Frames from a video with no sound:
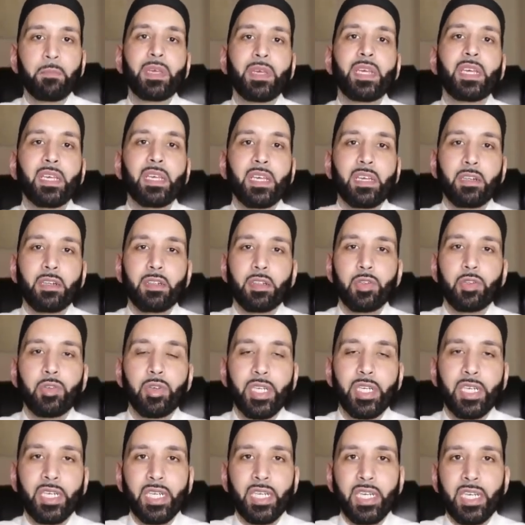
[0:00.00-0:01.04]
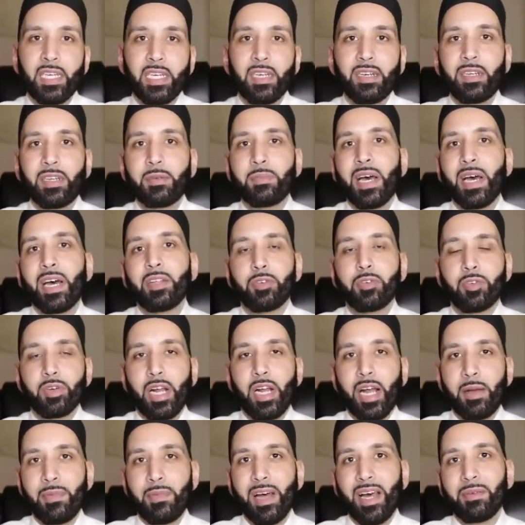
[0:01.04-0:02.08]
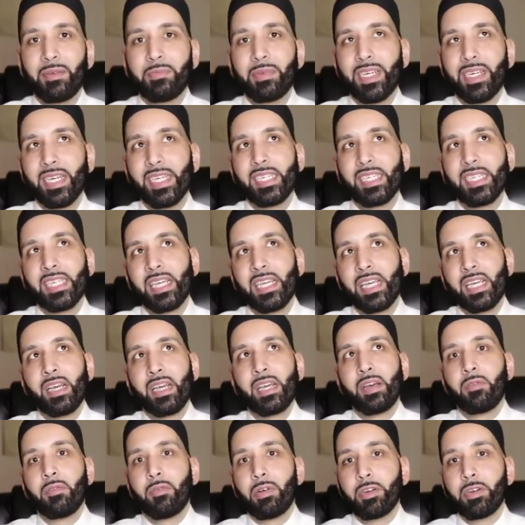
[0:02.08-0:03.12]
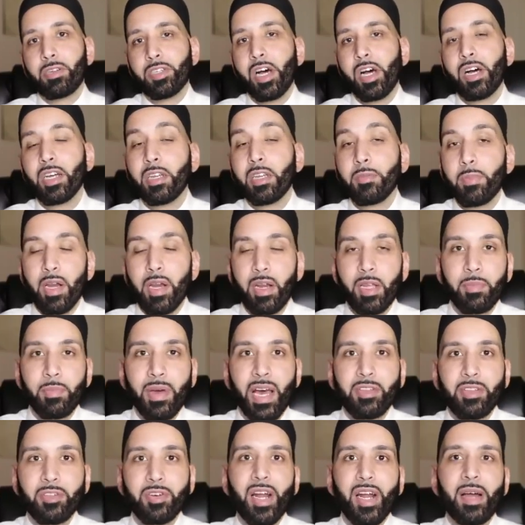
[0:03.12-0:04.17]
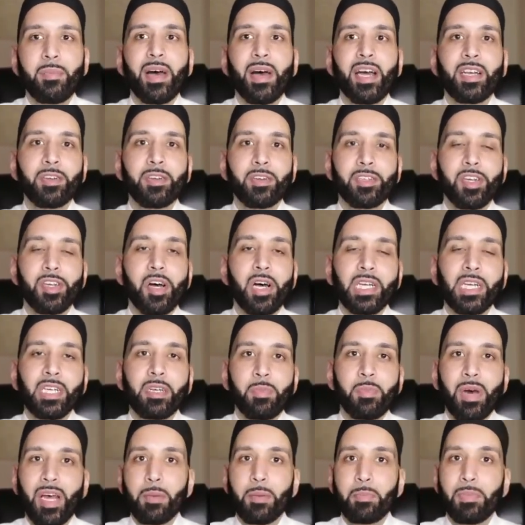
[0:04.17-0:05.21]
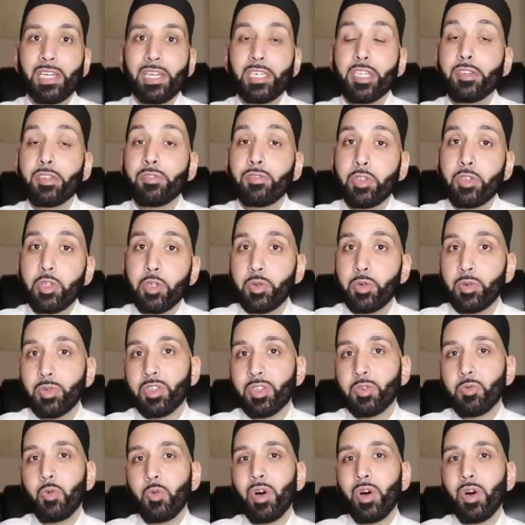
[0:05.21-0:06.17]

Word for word: being included in Ibadul Rahman because when you're talking about Ibadul Rahman, you're talking about a bunch of dues.